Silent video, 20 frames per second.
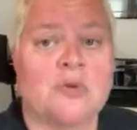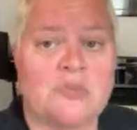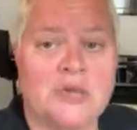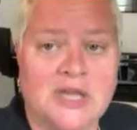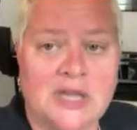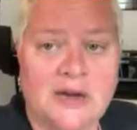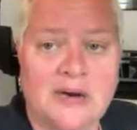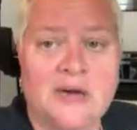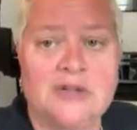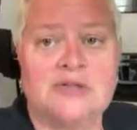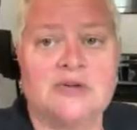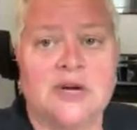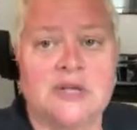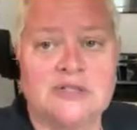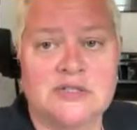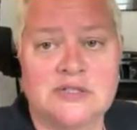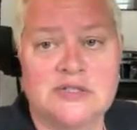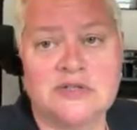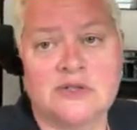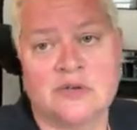or be
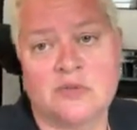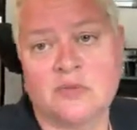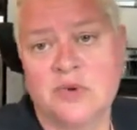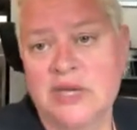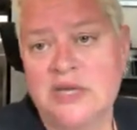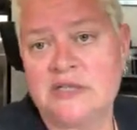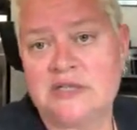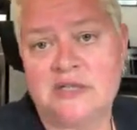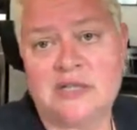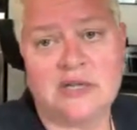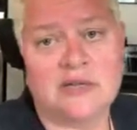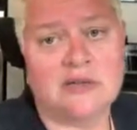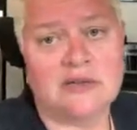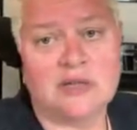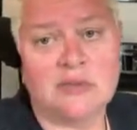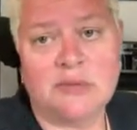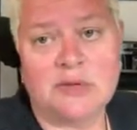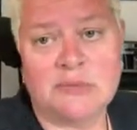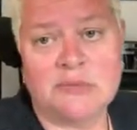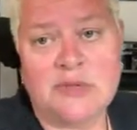characterized in certain ways that
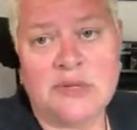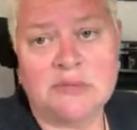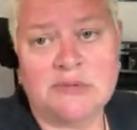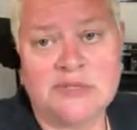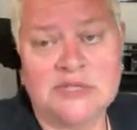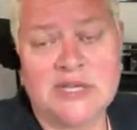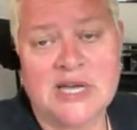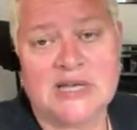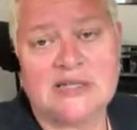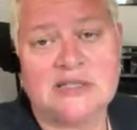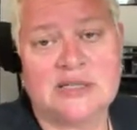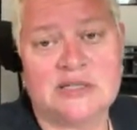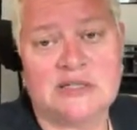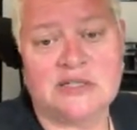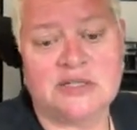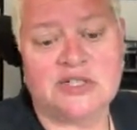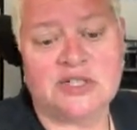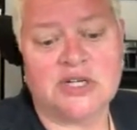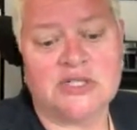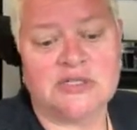limit people's access
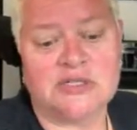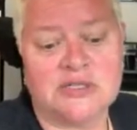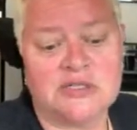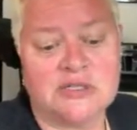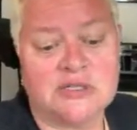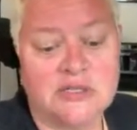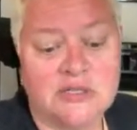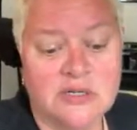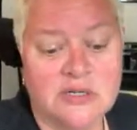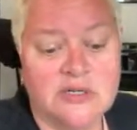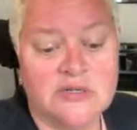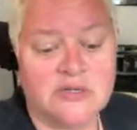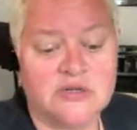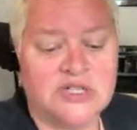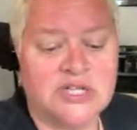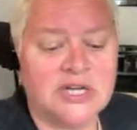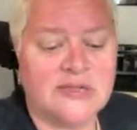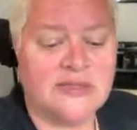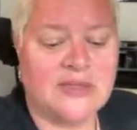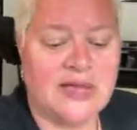to justice. So
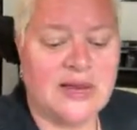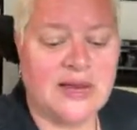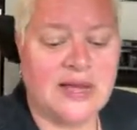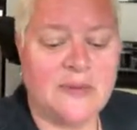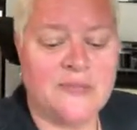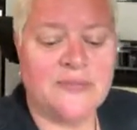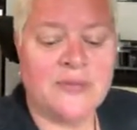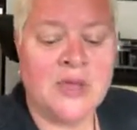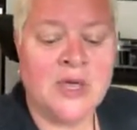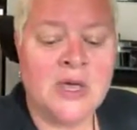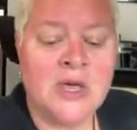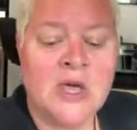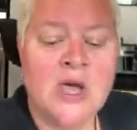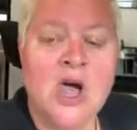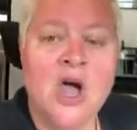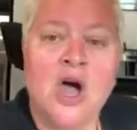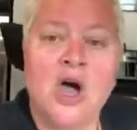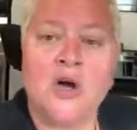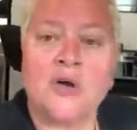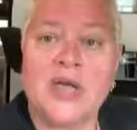check that out.
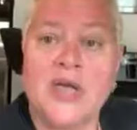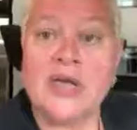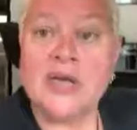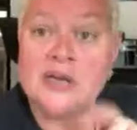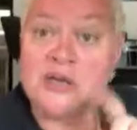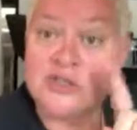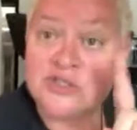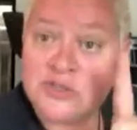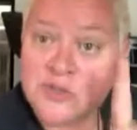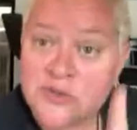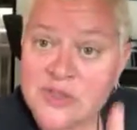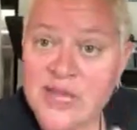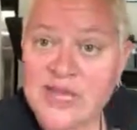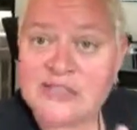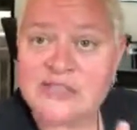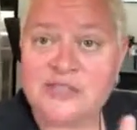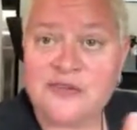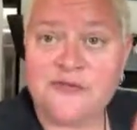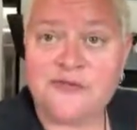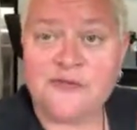Okay, so
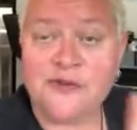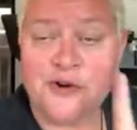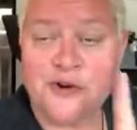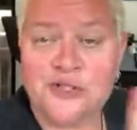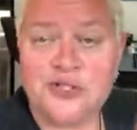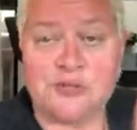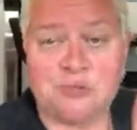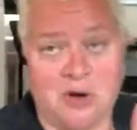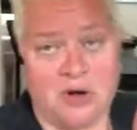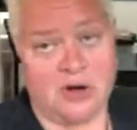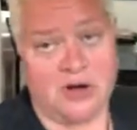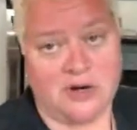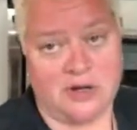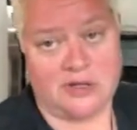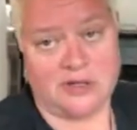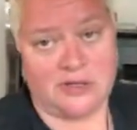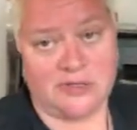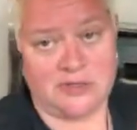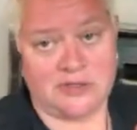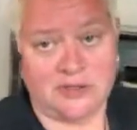that's the first
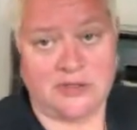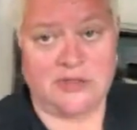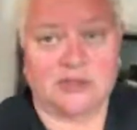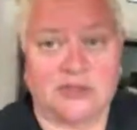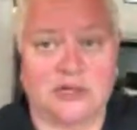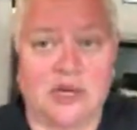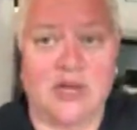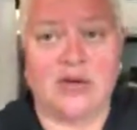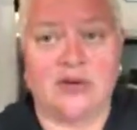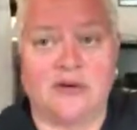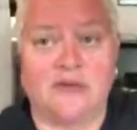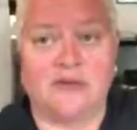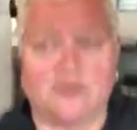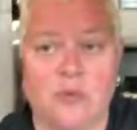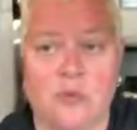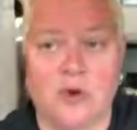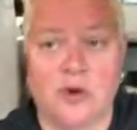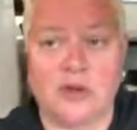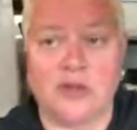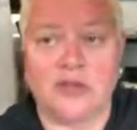part of
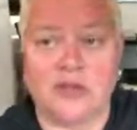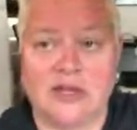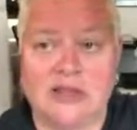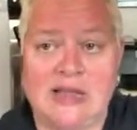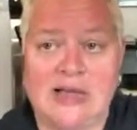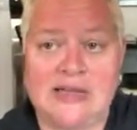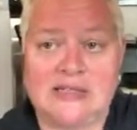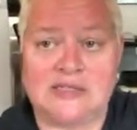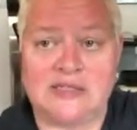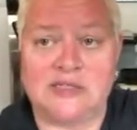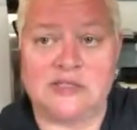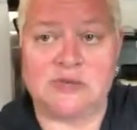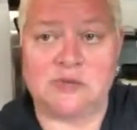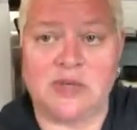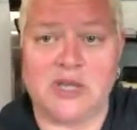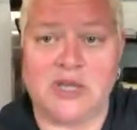the class this